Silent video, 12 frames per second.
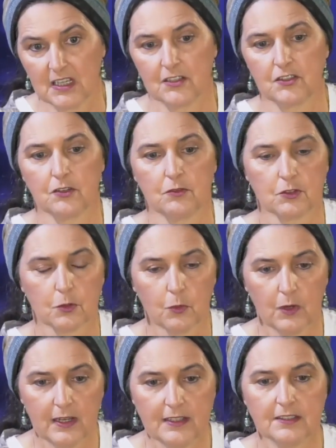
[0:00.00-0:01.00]
So
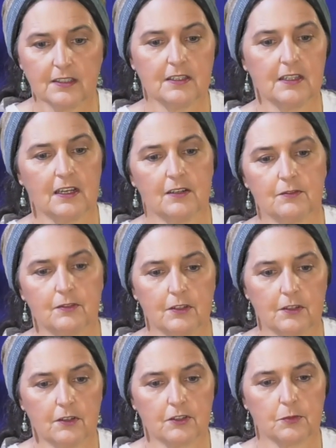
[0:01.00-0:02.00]
twice in that
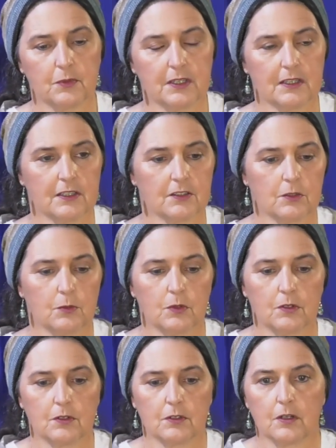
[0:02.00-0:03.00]
verse we get the
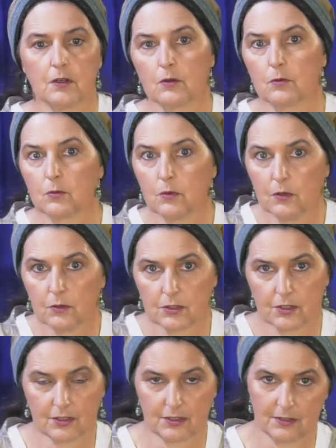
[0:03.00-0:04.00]
word
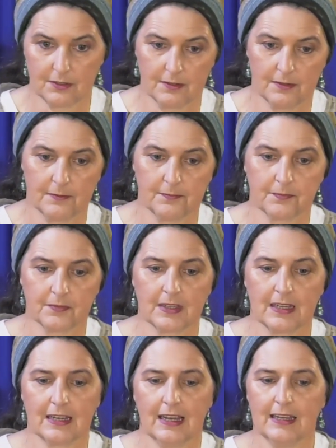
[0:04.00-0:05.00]
Rosh.
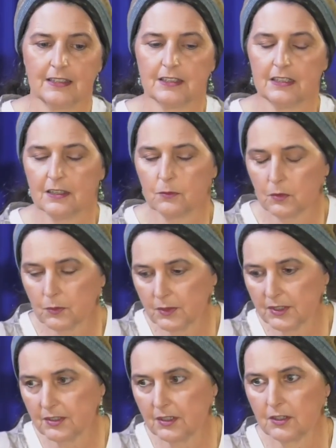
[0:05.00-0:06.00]
And then when
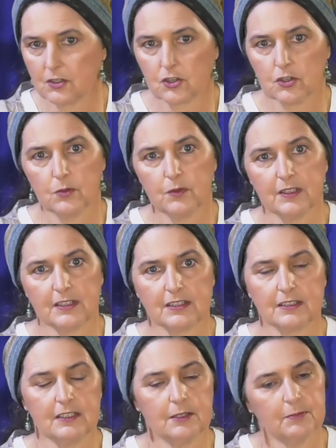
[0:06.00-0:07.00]
we see Yeshua
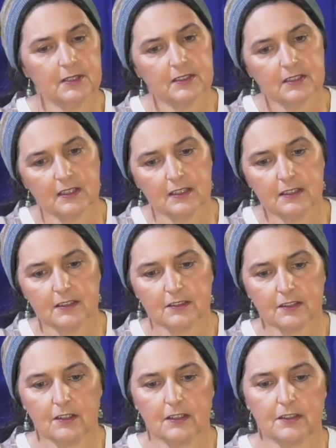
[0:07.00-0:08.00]
asleep, his head
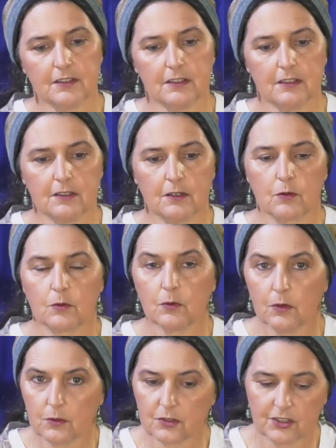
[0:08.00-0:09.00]
is on the
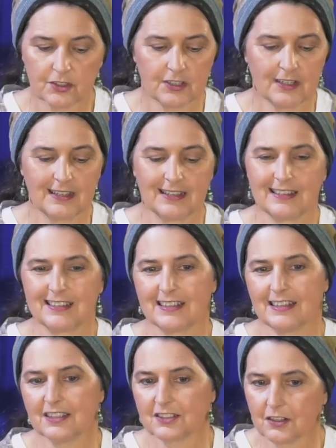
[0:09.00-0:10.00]
Rosh.
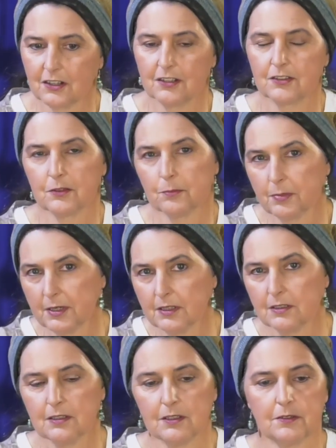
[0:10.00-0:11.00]
It's on the
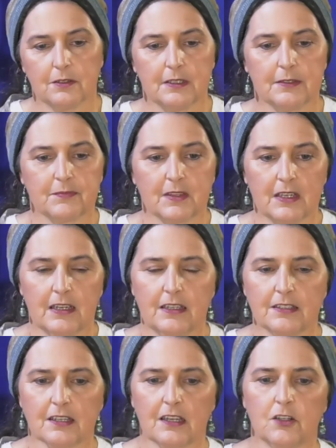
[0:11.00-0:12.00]
pillow.
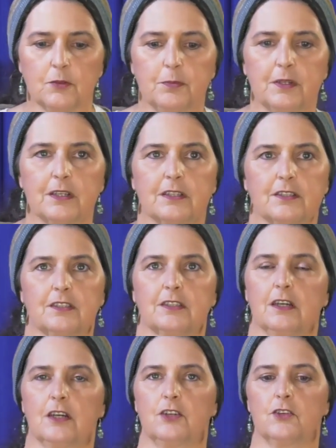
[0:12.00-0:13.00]
He's helping us
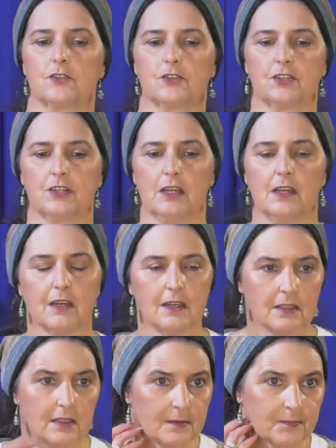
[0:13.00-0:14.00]
to
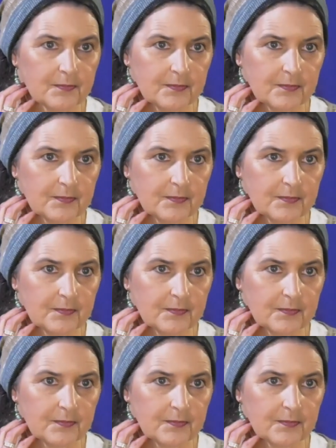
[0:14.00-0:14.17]
understand